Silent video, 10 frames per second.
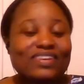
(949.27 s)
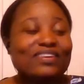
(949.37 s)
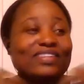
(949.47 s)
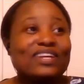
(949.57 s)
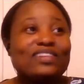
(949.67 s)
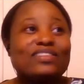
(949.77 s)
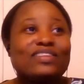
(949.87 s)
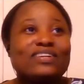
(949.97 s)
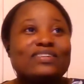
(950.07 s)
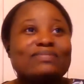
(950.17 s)

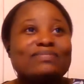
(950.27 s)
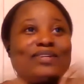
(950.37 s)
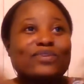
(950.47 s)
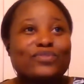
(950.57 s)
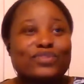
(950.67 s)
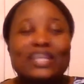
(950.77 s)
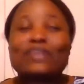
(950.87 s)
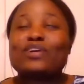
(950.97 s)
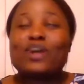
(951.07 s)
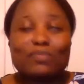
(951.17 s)
over the
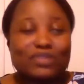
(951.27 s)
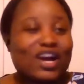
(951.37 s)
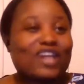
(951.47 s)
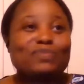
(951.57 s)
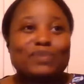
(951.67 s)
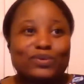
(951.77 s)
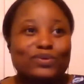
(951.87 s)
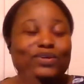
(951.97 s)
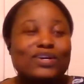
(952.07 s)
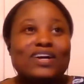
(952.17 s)
intercom in the hospital.